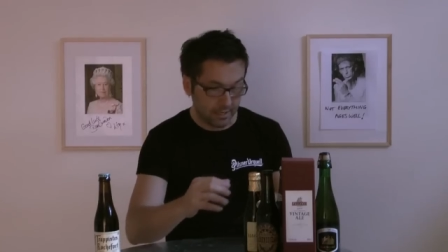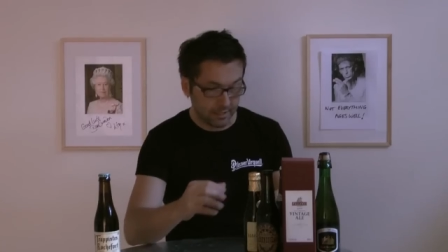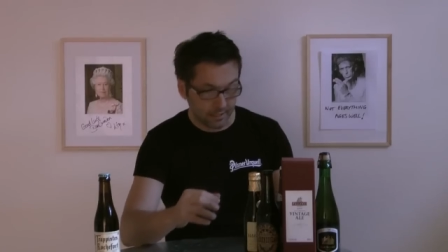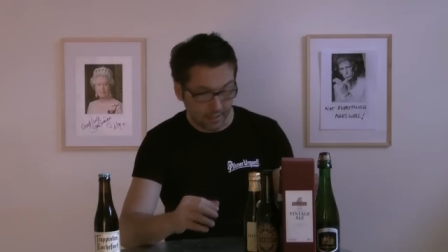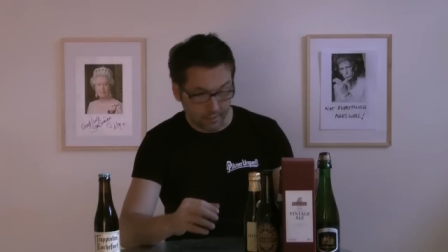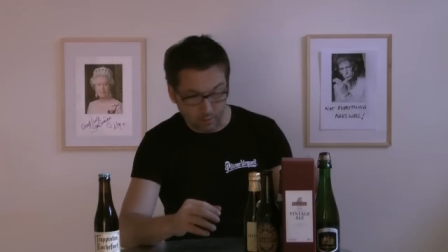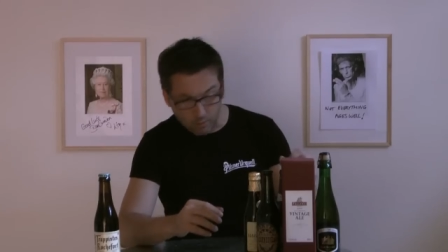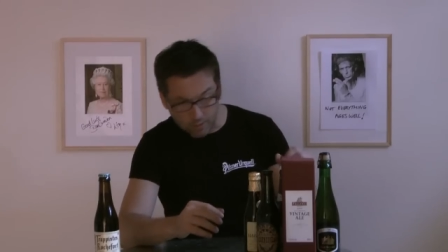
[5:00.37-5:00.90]
Here's
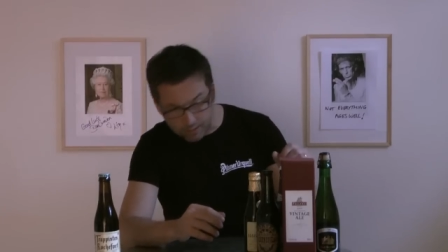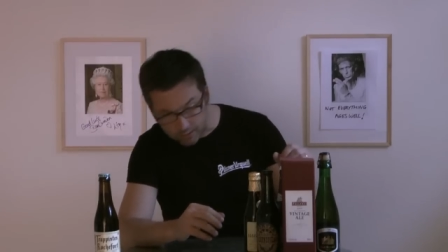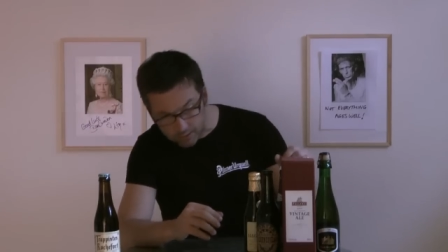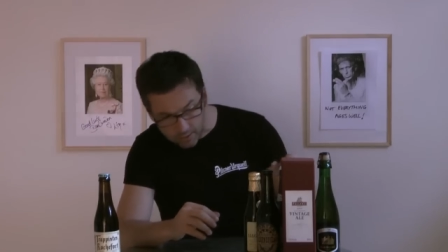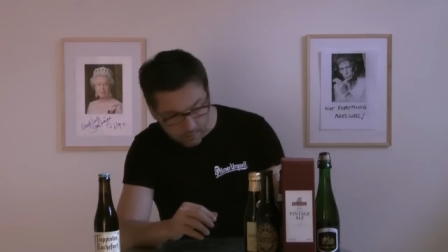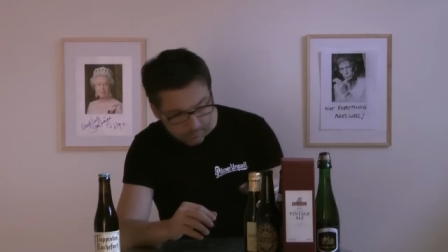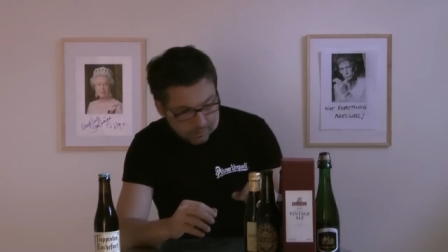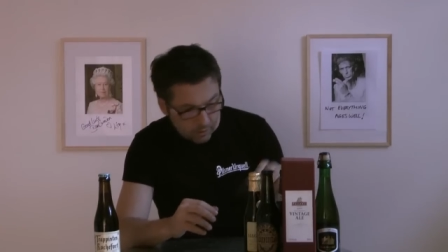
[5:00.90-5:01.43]
another one,
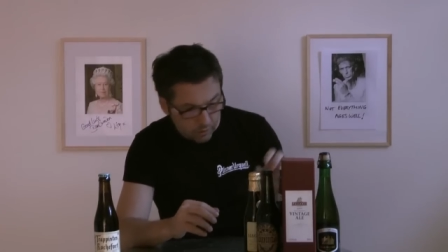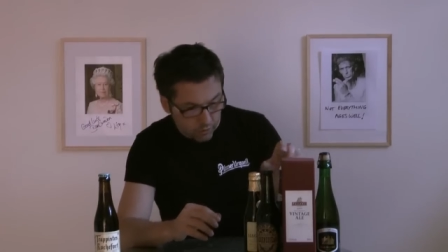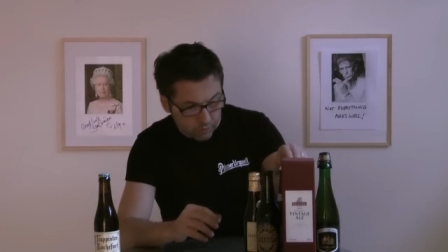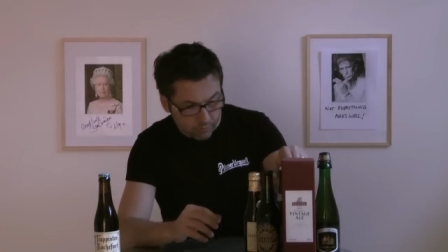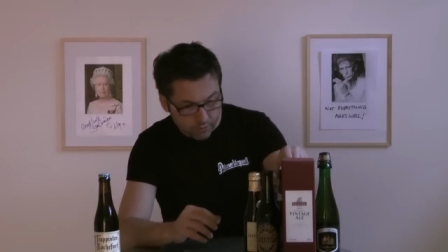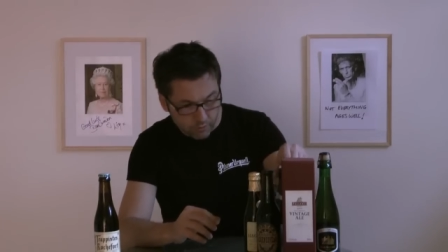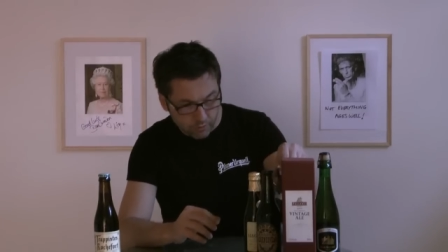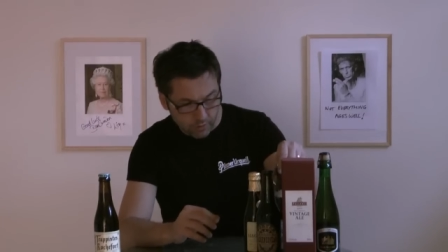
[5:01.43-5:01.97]

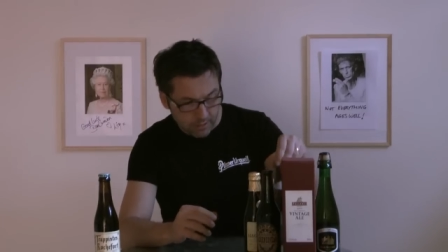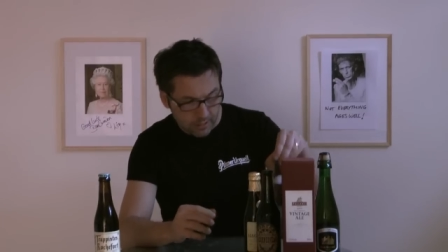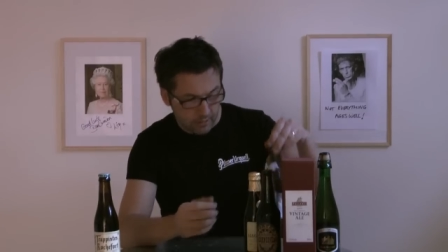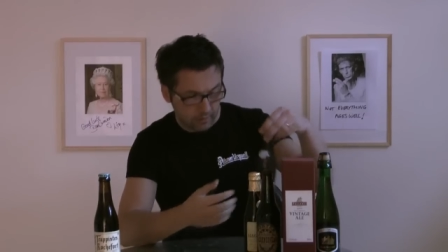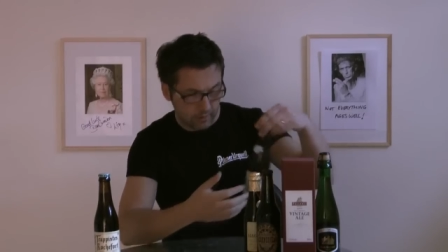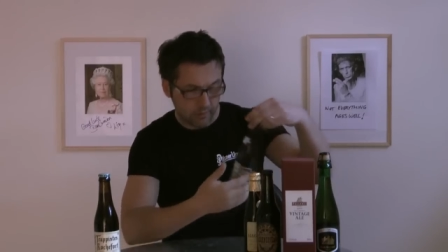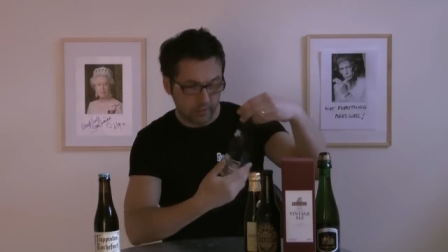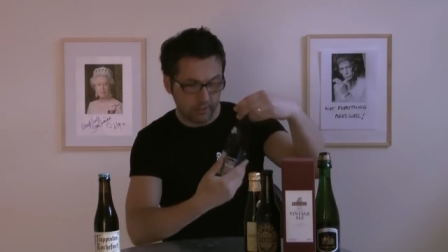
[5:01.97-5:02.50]
Belgium strong
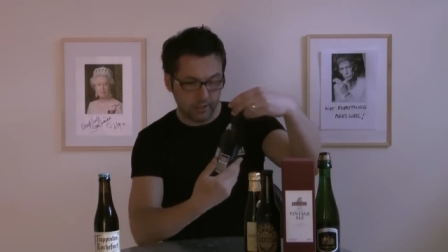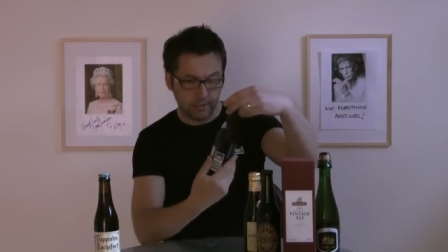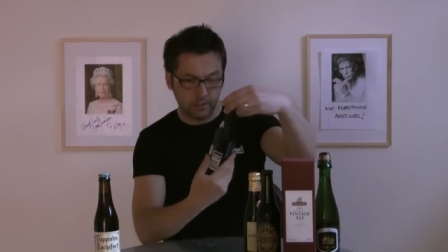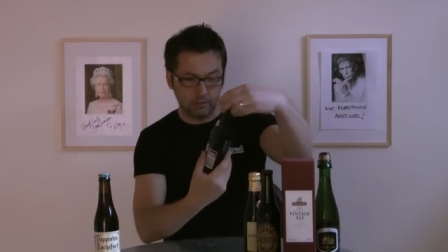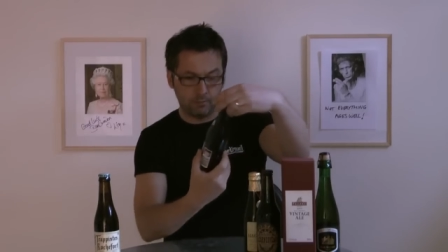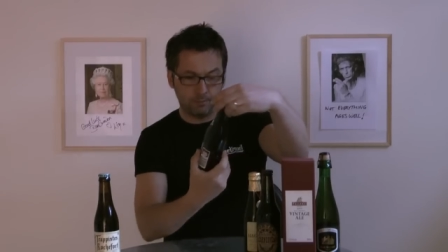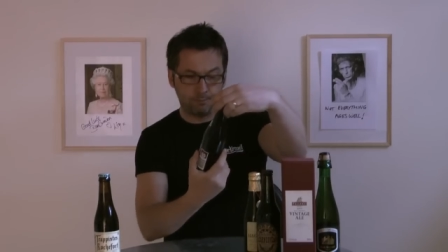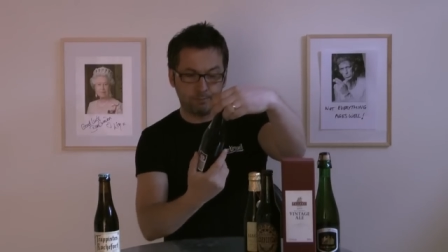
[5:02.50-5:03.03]
ale. Look at this
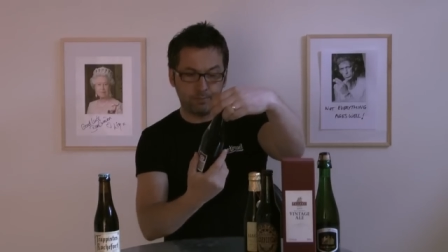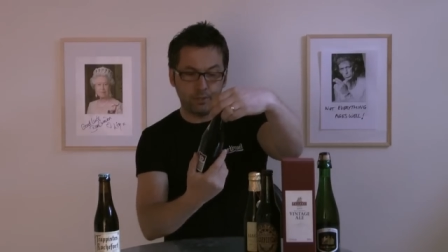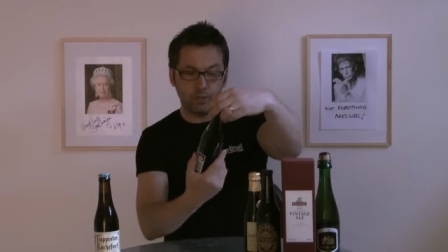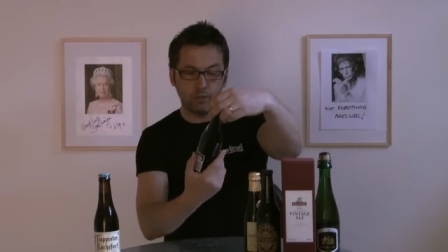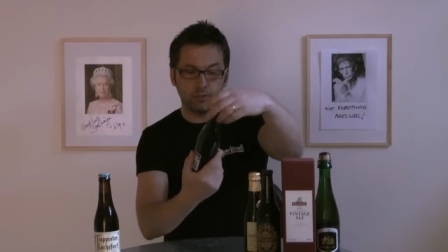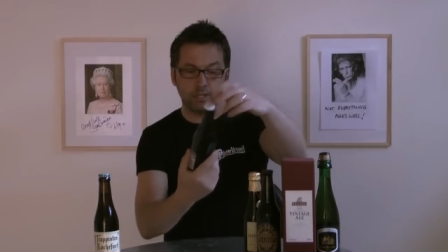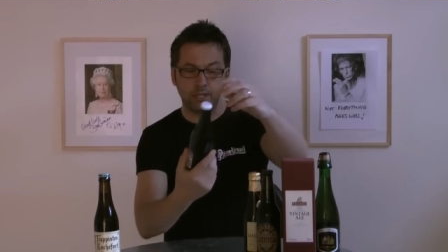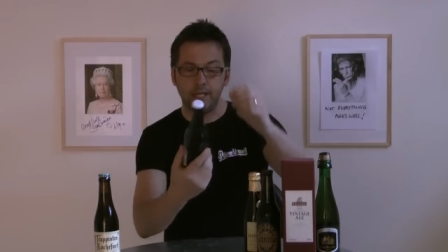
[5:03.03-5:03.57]
little
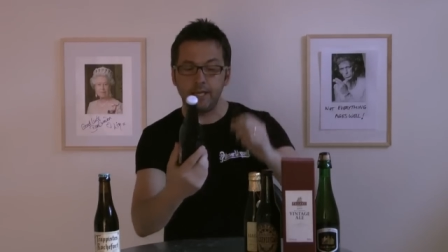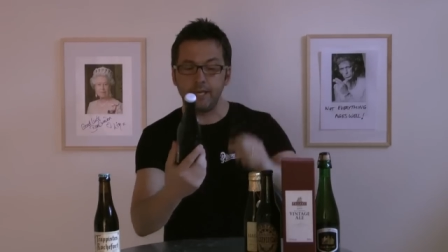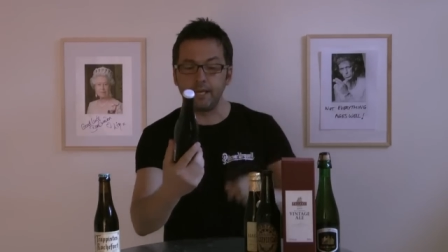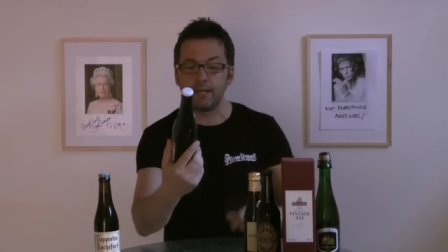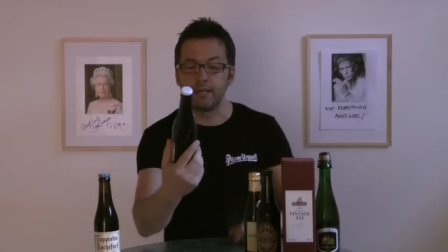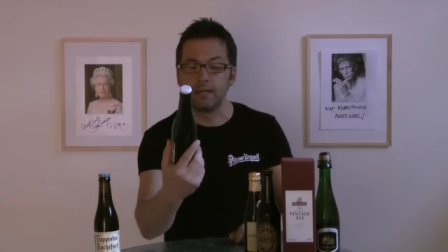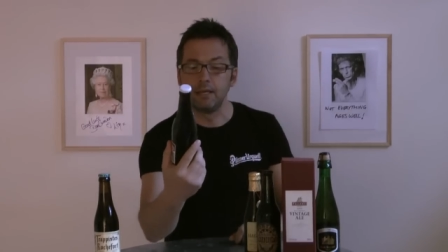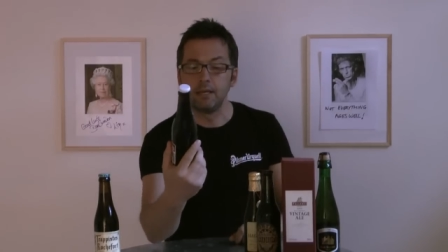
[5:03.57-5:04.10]
beauty
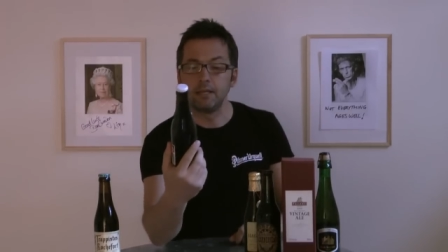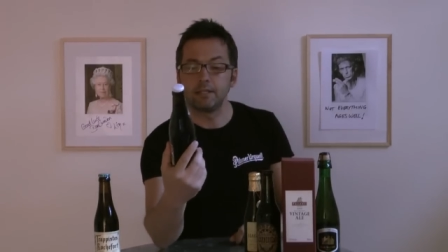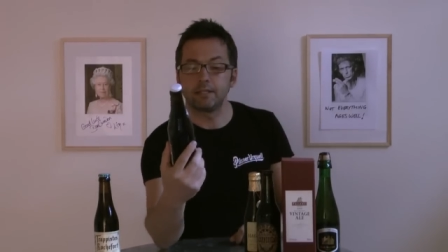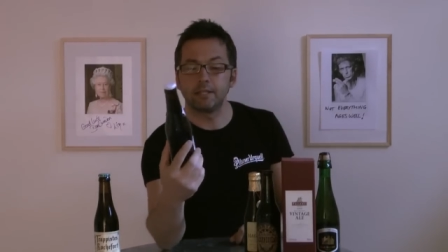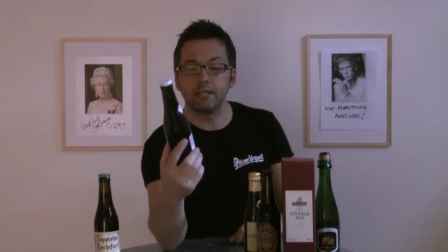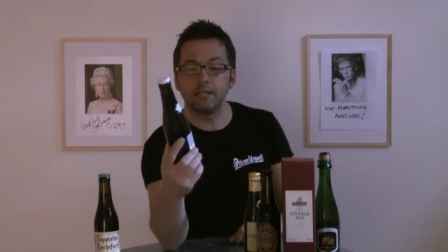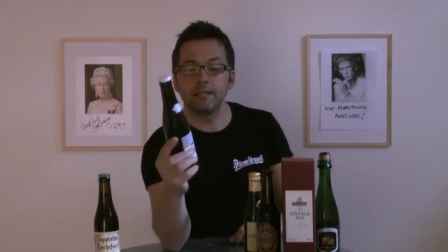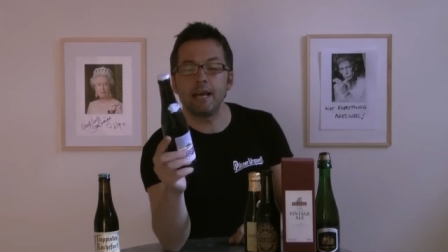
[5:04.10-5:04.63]
here,
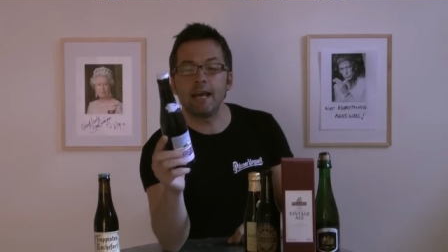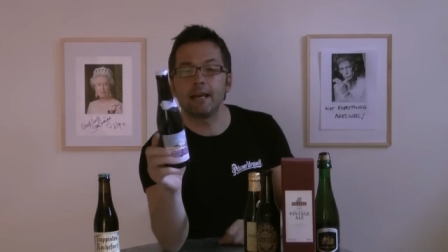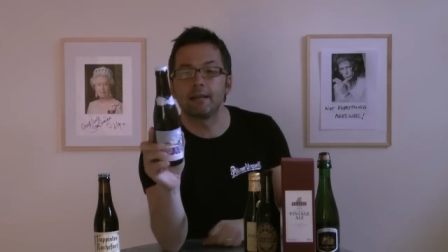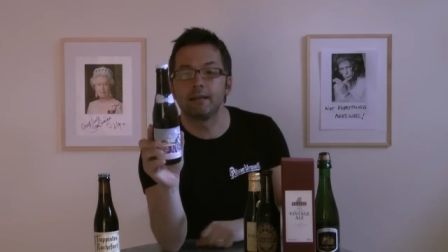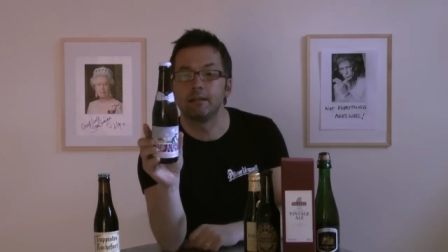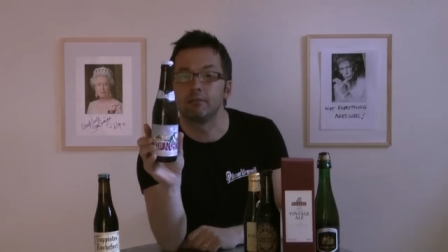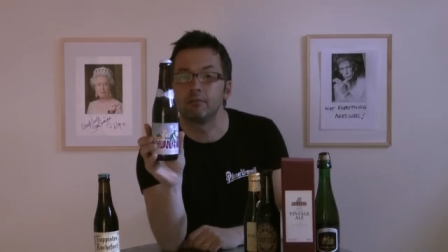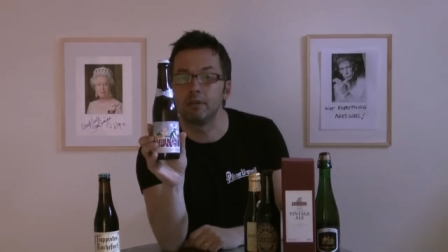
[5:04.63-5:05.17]
still an ach,
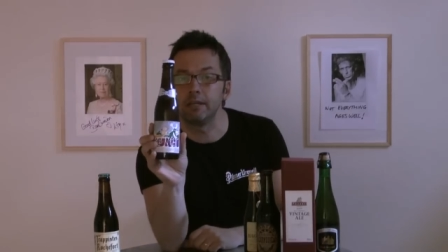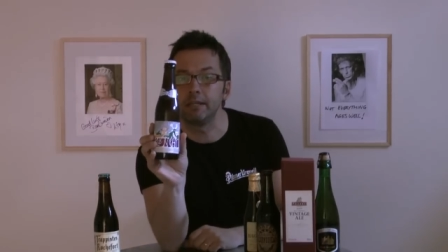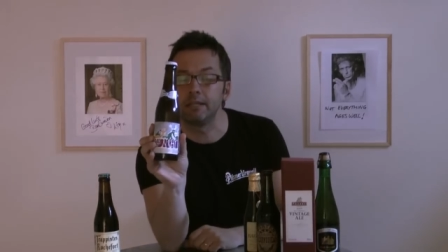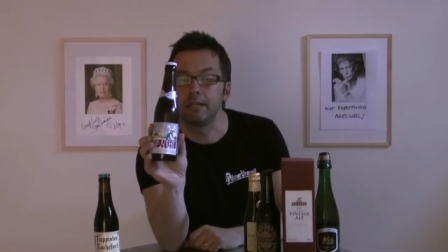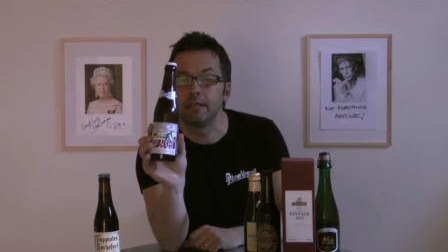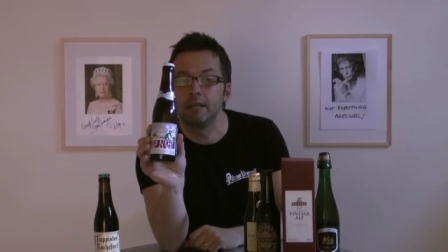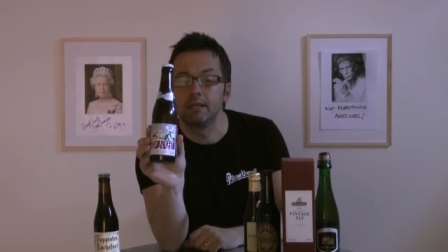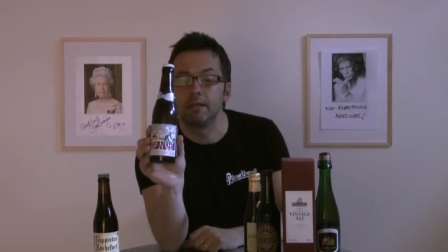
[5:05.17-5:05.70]
right?